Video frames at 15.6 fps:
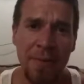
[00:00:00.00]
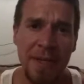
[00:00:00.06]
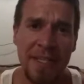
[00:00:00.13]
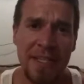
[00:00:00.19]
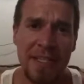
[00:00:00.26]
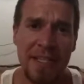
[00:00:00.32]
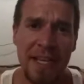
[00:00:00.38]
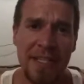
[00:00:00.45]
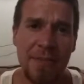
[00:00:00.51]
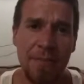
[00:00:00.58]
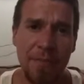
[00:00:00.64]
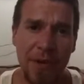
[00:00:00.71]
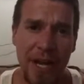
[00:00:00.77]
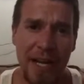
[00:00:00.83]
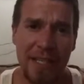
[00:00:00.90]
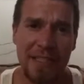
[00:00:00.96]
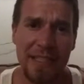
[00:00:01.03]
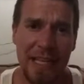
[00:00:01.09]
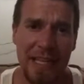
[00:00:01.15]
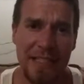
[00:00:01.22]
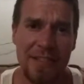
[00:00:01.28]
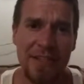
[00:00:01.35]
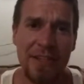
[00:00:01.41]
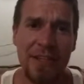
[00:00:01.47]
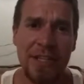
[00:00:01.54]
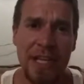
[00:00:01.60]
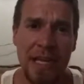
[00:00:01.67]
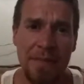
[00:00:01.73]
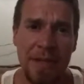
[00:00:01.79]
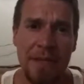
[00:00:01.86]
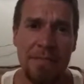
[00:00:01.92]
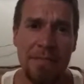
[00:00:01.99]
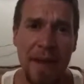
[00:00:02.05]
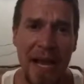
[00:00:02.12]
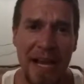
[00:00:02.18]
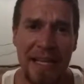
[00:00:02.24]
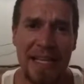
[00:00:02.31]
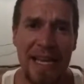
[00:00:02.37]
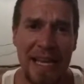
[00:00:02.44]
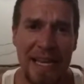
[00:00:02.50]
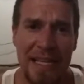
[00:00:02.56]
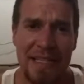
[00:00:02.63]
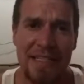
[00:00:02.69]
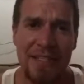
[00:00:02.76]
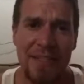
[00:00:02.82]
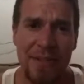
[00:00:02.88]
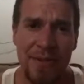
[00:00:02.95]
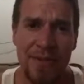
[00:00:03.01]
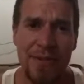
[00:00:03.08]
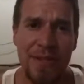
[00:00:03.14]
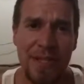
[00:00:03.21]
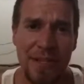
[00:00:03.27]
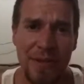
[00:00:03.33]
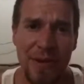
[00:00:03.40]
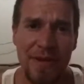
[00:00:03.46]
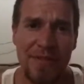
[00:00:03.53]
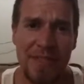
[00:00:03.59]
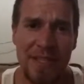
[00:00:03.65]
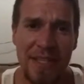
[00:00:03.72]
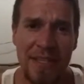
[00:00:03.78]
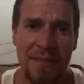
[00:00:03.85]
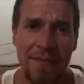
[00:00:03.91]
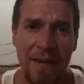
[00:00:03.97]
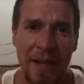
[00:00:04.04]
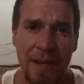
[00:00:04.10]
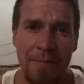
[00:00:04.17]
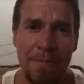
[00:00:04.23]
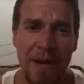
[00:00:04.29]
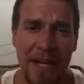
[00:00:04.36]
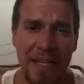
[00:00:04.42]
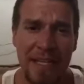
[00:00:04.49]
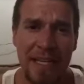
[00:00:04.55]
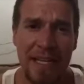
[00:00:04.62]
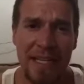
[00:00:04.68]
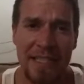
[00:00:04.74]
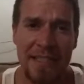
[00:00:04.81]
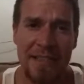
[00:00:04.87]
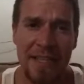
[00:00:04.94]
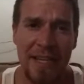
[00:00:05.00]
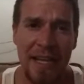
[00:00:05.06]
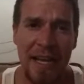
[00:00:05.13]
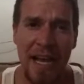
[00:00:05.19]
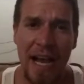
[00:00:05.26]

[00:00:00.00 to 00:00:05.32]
me discuss Brock Lesnar coming back into the UFC to fight Mike Hunt.